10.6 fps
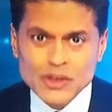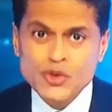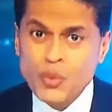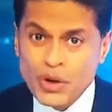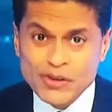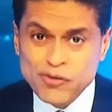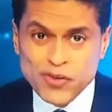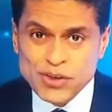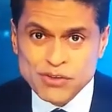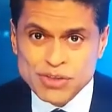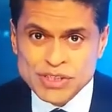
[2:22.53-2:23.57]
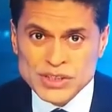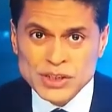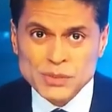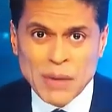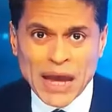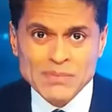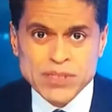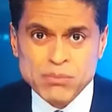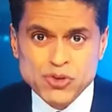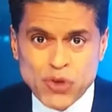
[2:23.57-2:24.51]
It's worth further research,
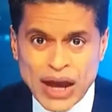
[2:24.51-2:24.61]
perhaps some